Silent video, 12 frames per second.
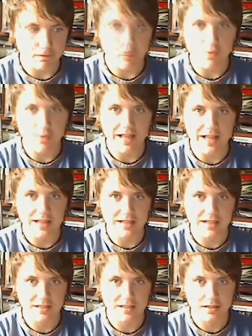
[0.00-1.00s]

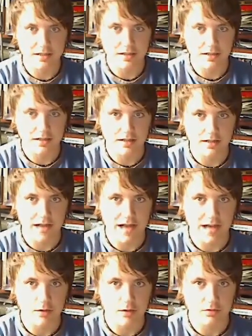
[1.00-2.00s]
realise
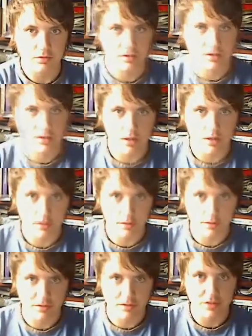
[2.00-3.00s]
how slow
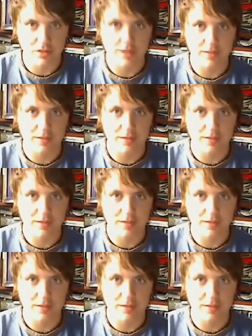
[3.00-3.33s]
it was going to